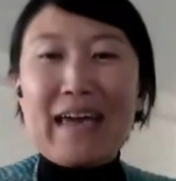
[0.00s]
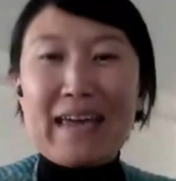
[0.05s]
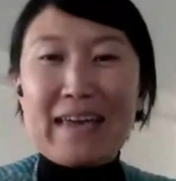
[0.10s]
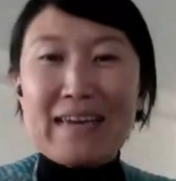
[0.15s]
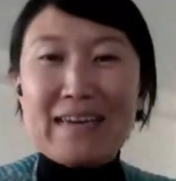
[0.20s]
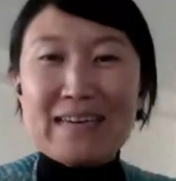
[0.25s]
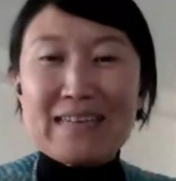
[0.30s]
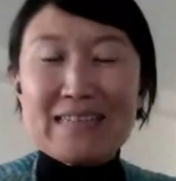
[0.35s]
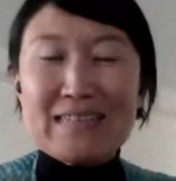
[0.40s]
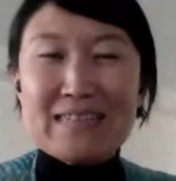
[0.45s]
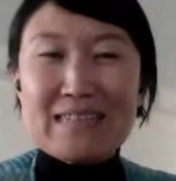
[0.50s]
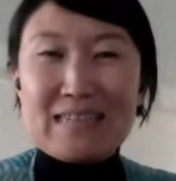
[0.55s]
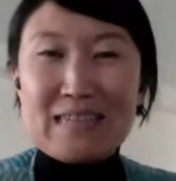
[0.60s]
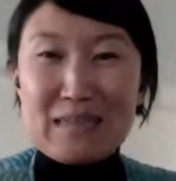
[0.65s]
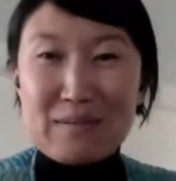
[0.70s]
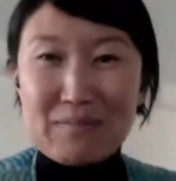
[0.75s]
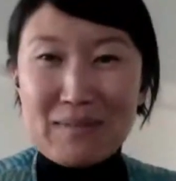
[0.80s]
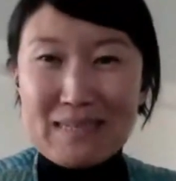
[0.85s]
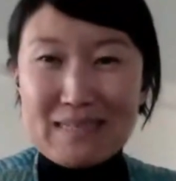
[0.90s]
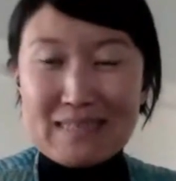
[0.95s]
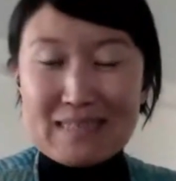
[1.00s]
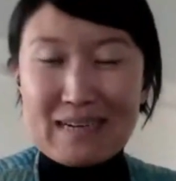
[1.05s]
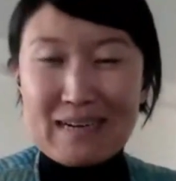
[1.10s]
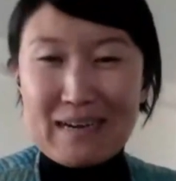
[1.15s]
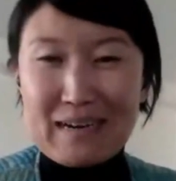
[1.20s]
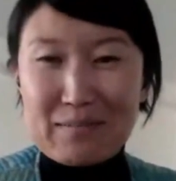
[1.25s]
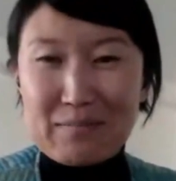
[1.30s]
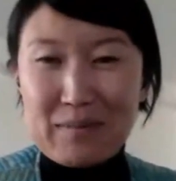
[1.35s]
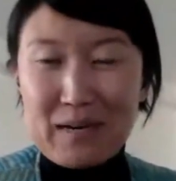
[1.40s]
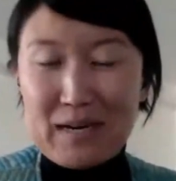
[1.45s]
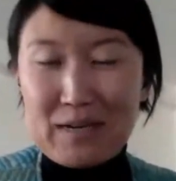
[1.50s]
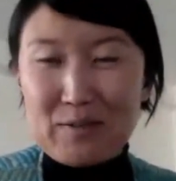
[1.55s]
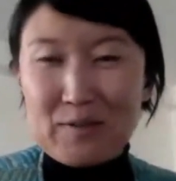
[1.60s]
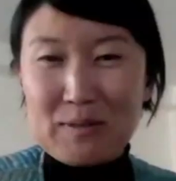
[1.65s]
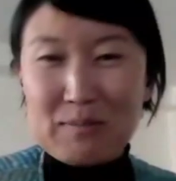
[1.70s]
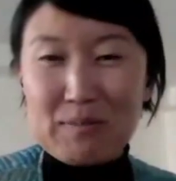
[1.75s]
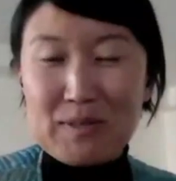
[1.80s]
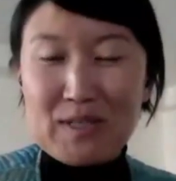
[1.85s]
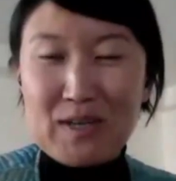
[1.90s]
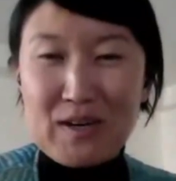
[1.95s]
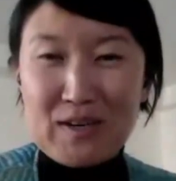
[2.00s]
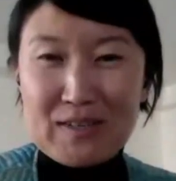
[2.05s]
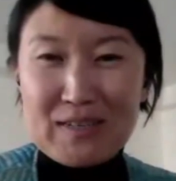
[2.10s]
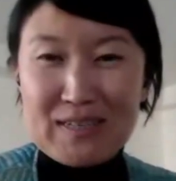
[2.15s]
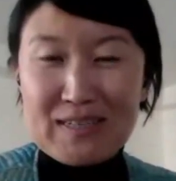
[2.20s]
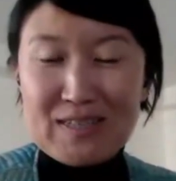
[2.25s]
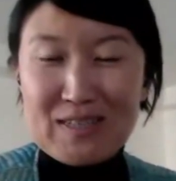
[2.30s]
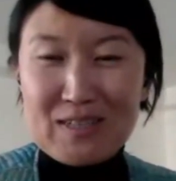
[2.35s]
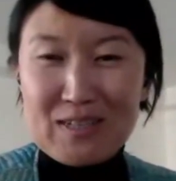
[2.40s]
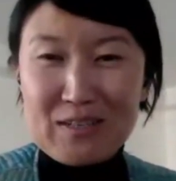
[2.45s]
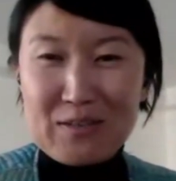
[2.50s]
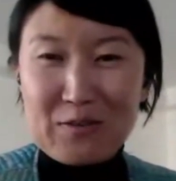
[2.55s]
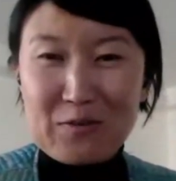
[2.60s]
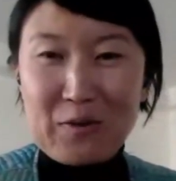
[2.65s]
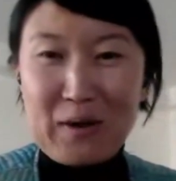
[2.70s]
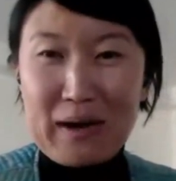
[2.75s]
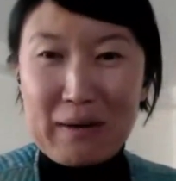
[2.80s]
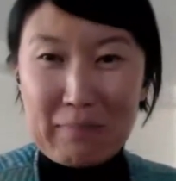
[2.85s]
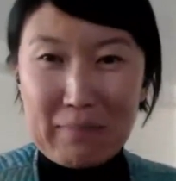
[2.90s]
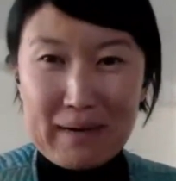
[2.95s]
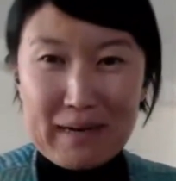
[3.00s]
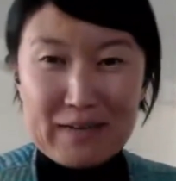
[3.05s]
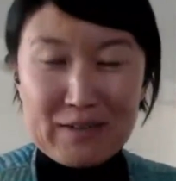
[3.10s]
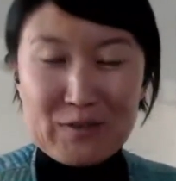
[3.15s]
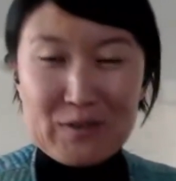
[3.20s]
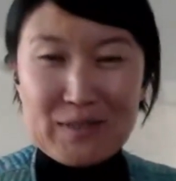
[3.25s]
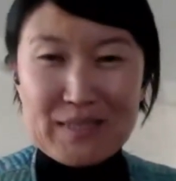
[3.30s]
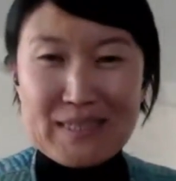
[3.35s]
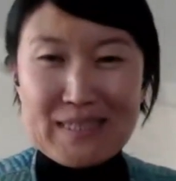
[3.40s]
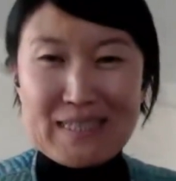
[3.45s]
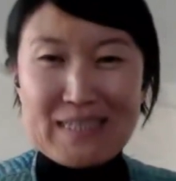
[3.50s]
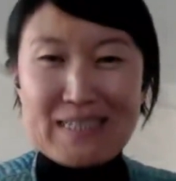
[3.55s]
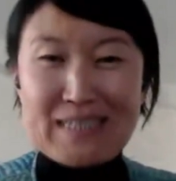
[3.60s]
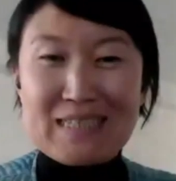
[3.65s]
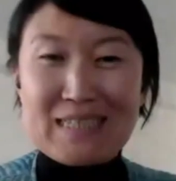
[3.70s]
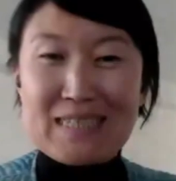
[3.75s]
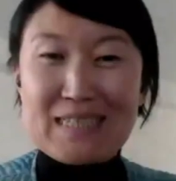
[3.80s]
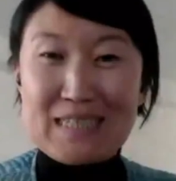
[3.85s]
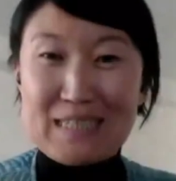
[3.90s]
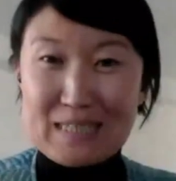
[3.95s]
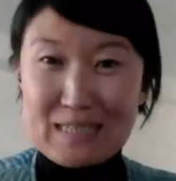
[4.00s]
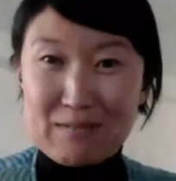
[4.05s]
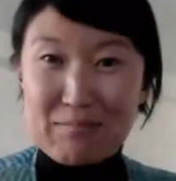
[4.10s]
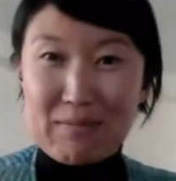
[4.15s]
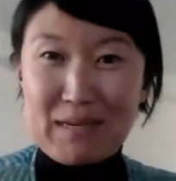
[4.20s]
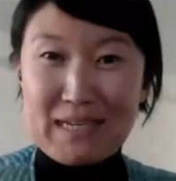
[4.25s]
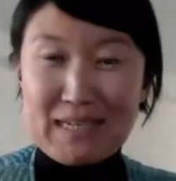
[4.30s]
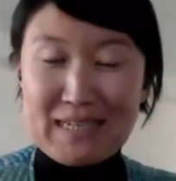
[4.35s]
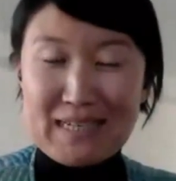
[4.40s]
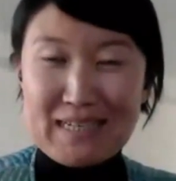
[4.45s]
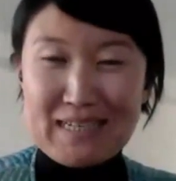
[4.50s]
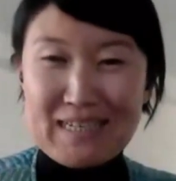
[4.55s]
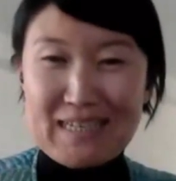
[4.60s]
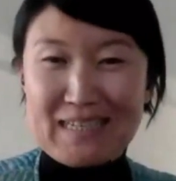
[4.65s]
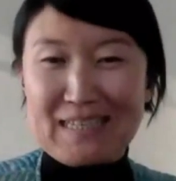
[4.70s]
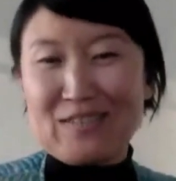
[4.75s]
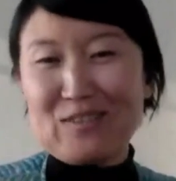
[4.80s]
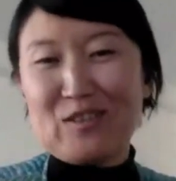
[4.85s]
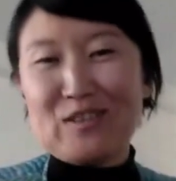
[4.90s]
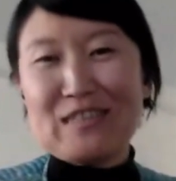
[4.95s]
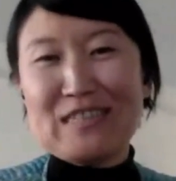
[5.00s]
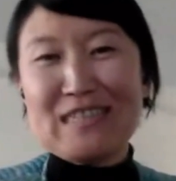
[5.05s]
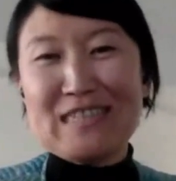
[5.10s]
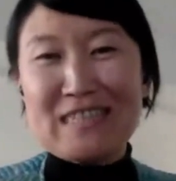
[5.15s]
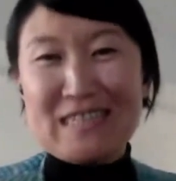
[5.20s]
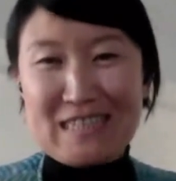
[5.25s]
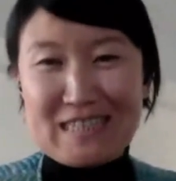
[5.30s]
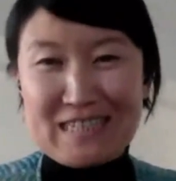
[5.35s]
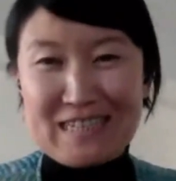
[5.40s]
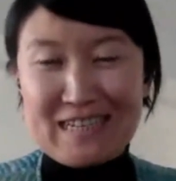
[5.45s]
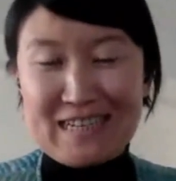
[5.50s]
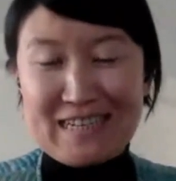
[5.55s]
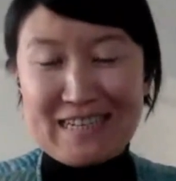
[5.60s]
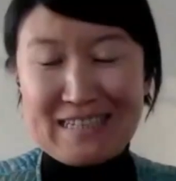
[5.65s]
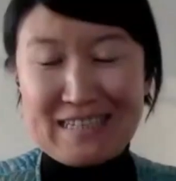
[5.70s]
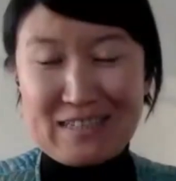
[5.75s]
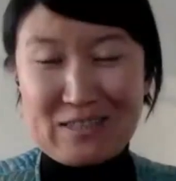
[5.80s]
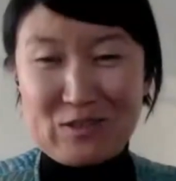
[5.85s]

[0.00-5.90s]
And in the meantime, I would be talking to you about decision making in transitioning.